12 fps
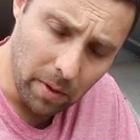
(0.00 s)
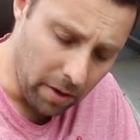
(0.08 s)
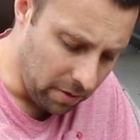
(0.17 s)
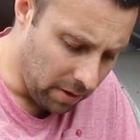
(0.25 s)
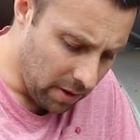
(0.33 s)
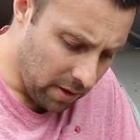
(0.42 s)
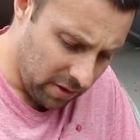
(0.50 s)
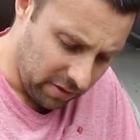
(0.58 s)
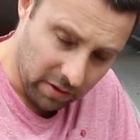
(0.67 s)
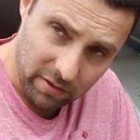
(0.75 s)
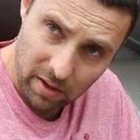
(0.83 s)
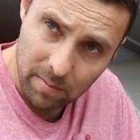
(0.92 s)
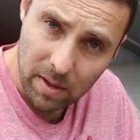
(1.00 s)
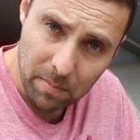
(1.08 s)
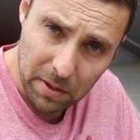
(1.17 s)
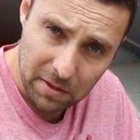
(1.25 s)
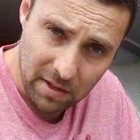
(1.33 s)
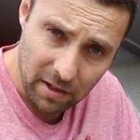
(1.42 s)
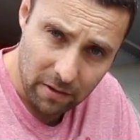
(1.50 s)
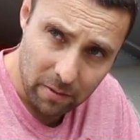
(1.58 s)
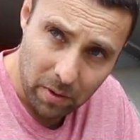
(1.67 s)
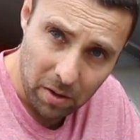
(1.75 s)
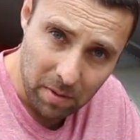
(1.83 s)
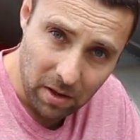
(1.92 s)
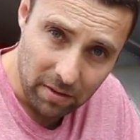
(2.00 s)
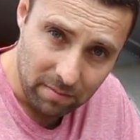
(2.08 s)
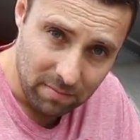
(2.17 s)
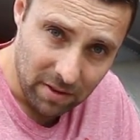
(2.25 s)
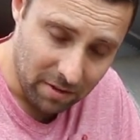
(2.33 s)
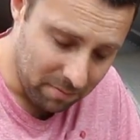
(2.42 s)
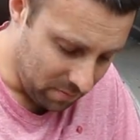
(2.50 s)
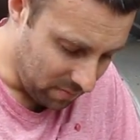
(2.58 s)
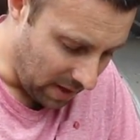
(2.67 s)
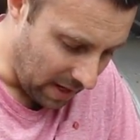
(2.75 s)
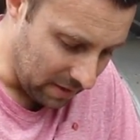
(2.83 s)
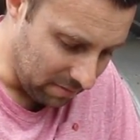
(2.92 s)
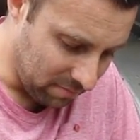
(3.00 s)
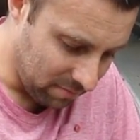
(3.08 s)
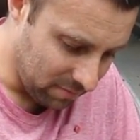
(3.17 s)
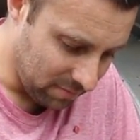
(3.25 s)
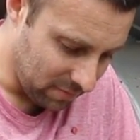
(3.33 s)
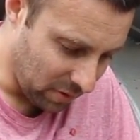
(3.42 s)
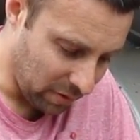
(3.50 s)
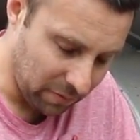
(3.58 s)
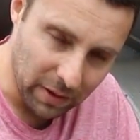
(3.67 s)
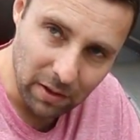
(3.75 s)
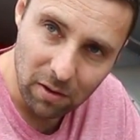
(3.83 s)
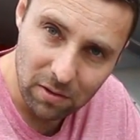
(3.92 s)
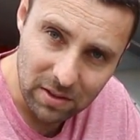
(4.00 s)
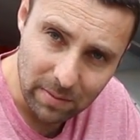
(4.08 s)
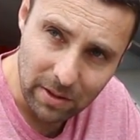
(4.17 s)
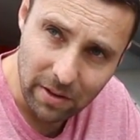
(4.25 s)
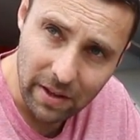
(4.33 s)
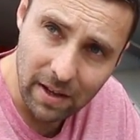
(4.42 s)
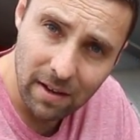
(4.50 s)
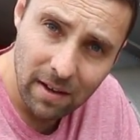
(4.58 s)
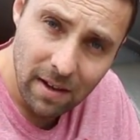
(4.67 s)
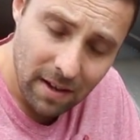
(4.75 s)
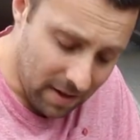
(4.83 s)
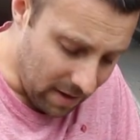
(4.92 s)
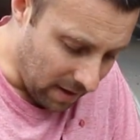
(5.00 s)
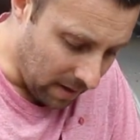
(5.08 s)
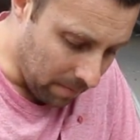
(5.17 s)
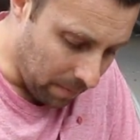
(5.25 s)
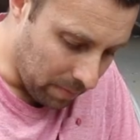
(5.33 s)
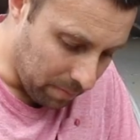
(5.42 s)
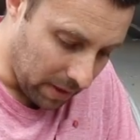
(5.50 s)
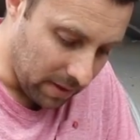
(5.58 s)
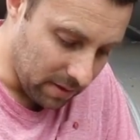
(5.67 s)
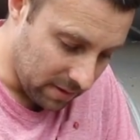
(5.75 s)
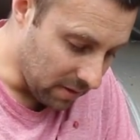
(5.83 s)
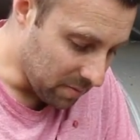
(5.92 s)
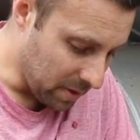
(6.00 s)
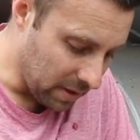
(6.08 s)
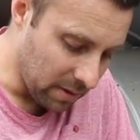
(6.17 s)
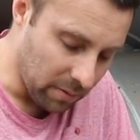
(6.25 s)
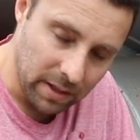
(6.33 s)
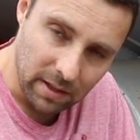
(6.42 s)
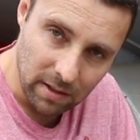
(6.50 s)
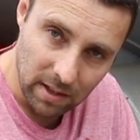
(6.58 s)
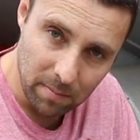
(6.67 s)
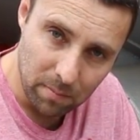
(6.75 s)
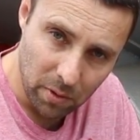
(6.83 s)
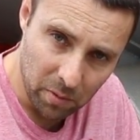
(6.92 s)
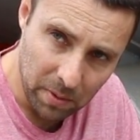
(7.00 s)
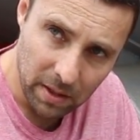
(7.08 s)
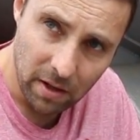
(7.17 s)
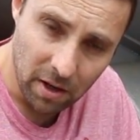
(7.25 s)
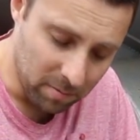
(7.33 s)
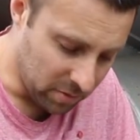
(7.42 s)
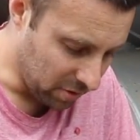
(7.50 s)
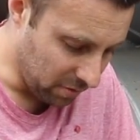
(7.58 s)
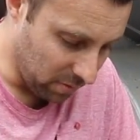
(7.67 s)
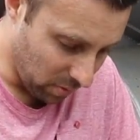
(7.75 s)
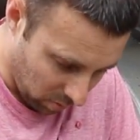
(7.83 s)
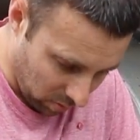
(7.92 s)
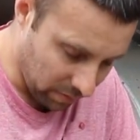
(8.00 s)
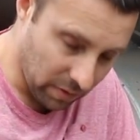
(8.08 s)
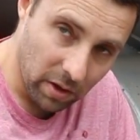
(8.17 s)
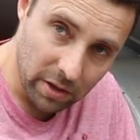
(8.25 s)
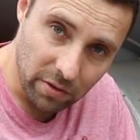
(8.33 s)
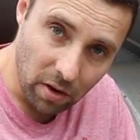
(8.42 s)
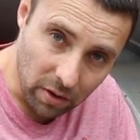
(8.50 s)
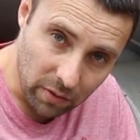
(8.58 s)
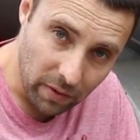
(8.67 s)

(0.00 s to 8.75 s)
boat. So it's going to be a big tiller, it'll probably be like, you know, eight, nine feet long, something like that. Um, but it does mean that we can limp Brupeg home should all of the hydraulics